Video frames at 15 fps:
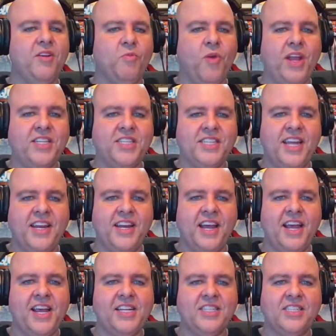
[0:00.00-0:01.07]
Wednesday
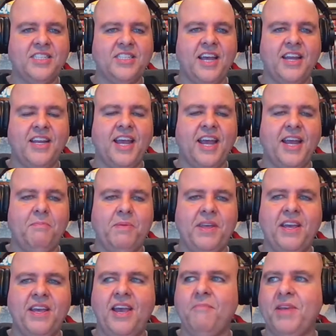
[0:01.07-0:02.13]
nights at 9
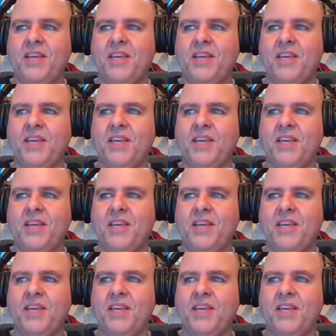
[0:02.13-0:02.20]
p.m.